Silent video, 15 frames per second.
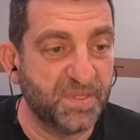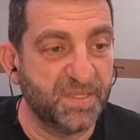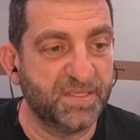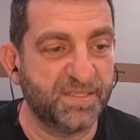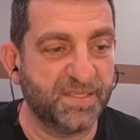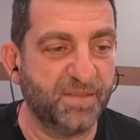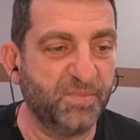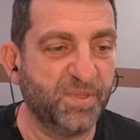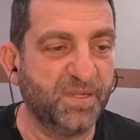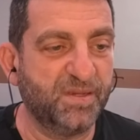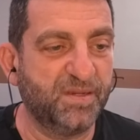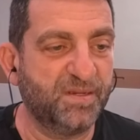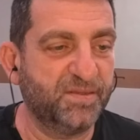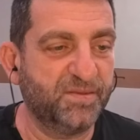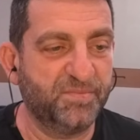
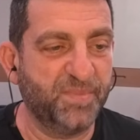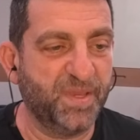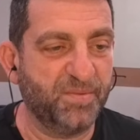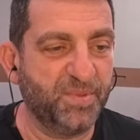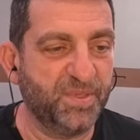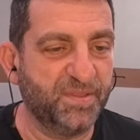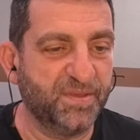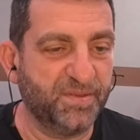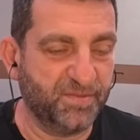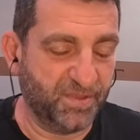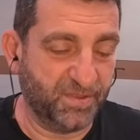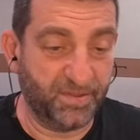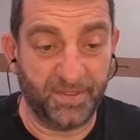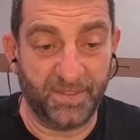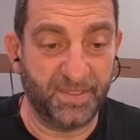similar, maybe
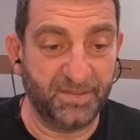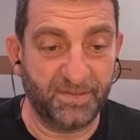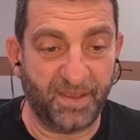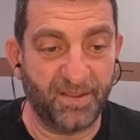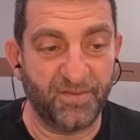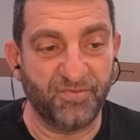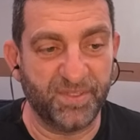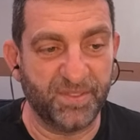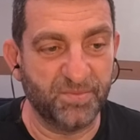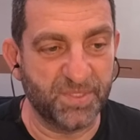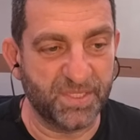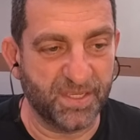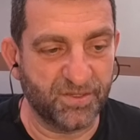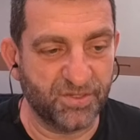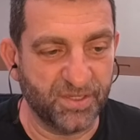the entire rhythm
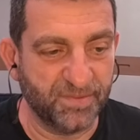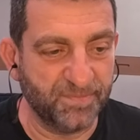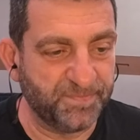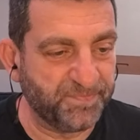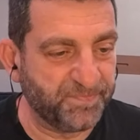section.